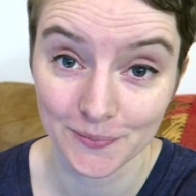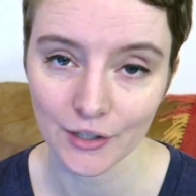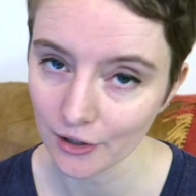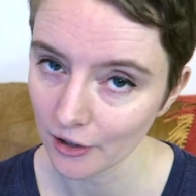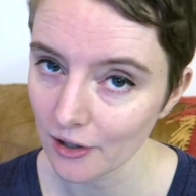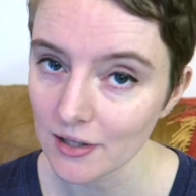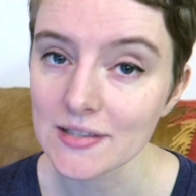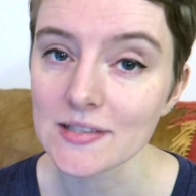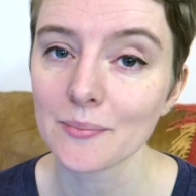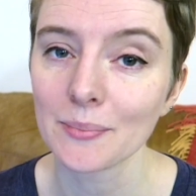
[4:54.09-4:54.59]

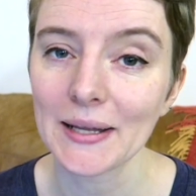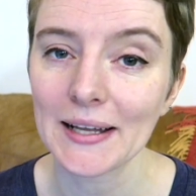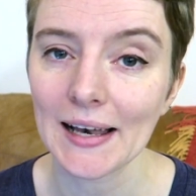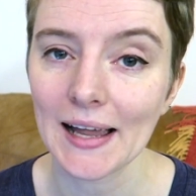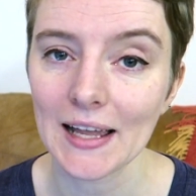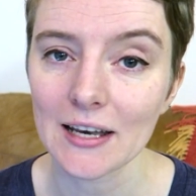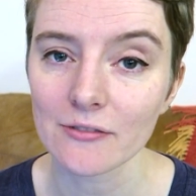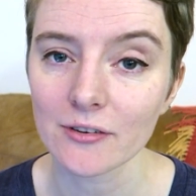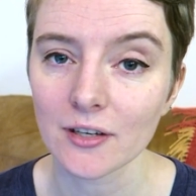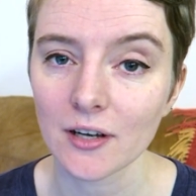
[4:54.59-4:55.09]
You'll also be
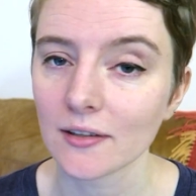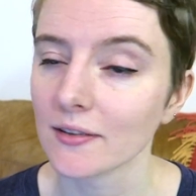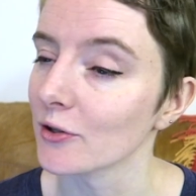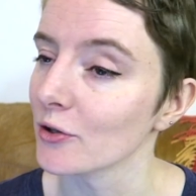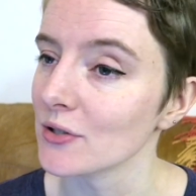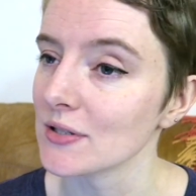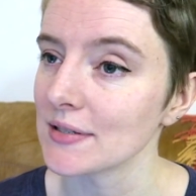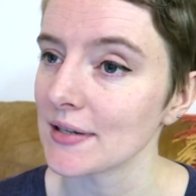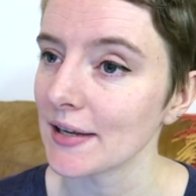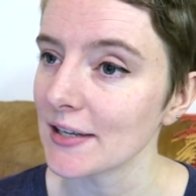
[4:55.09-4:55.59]
glad of it on
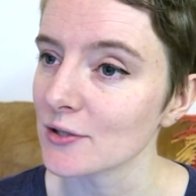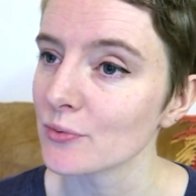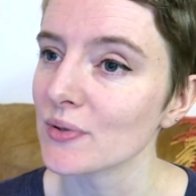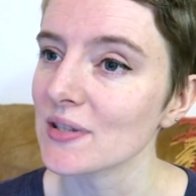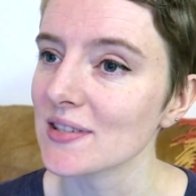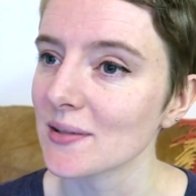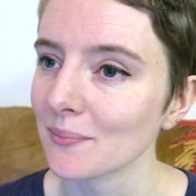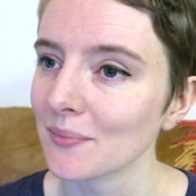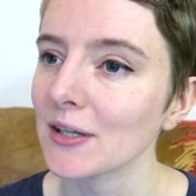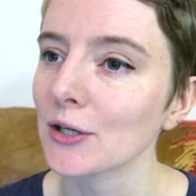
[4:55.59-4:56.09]
those days
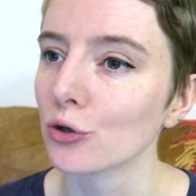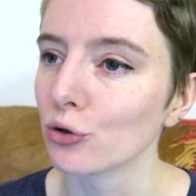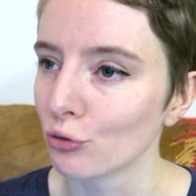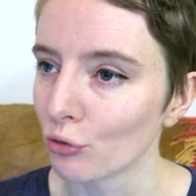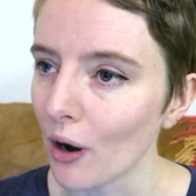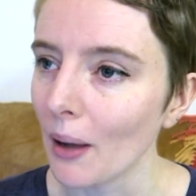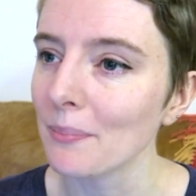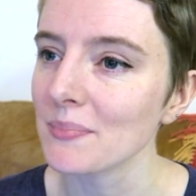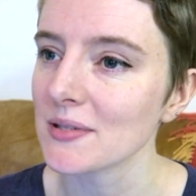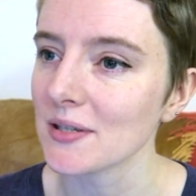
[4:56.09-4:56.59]
when something
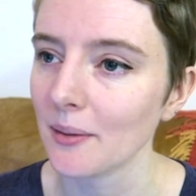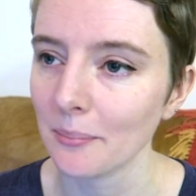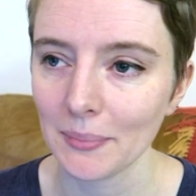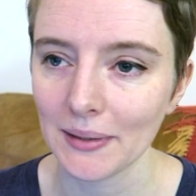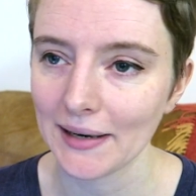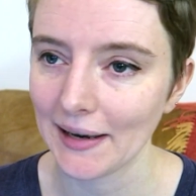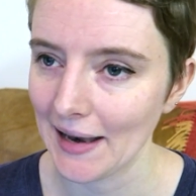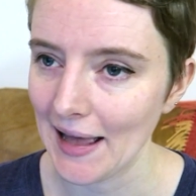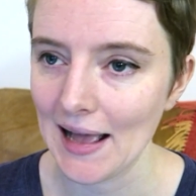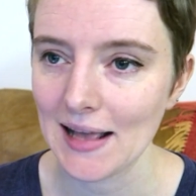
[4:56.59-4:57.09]
crops
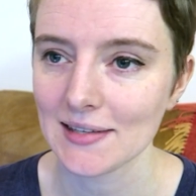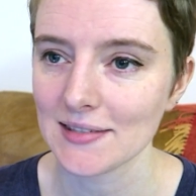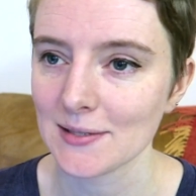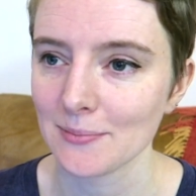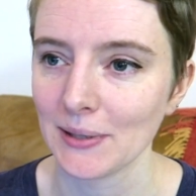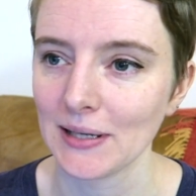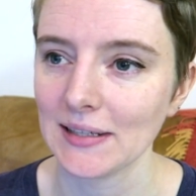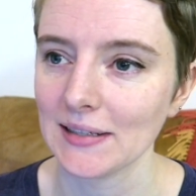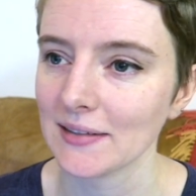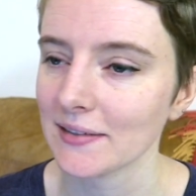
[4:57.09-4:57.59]
up
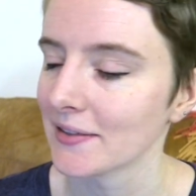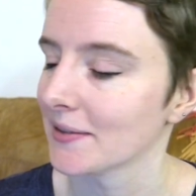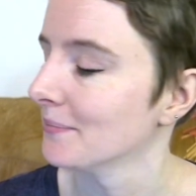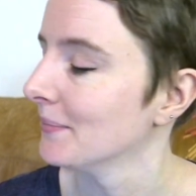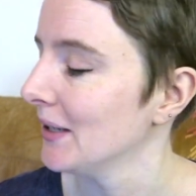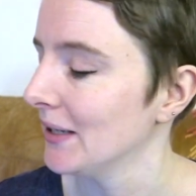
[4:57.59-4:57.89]
last minute.